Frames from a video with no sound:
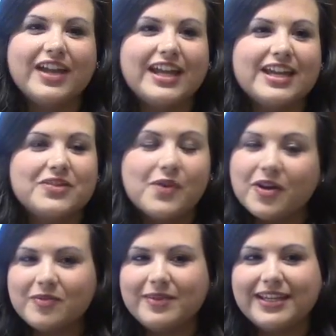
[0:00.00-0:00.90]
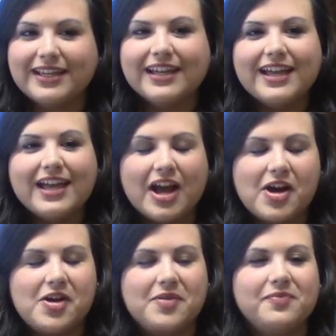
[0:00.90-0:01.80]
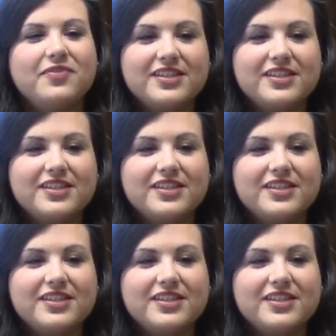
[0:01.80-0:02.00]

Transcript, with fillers: and welcoming um,